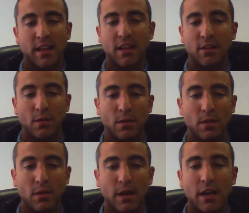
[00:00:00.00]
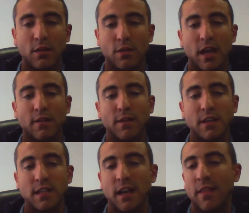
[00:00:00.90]
then you can use that
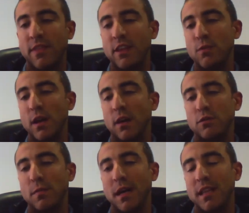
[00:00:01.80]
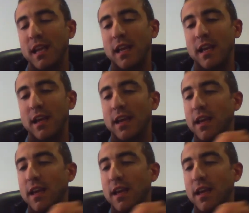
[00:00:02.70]
feature, and this will automatically